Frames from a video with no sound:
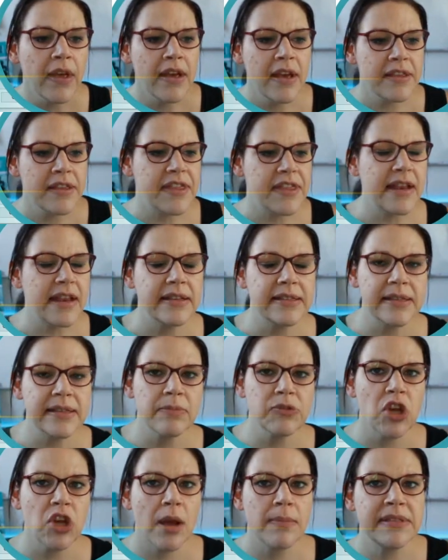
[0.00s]
than
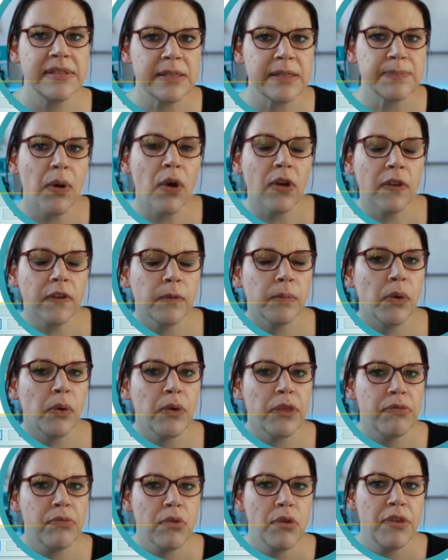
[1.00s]
sometimes is possible
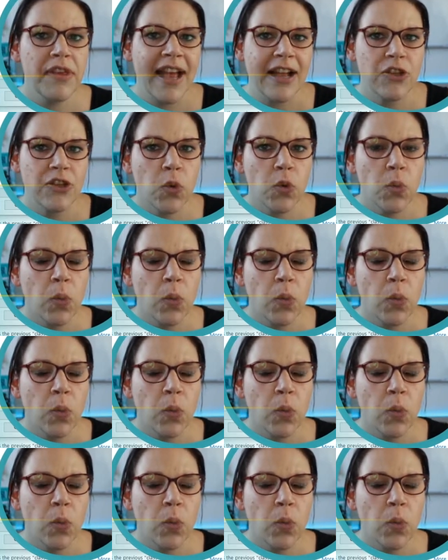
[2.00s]
through the actual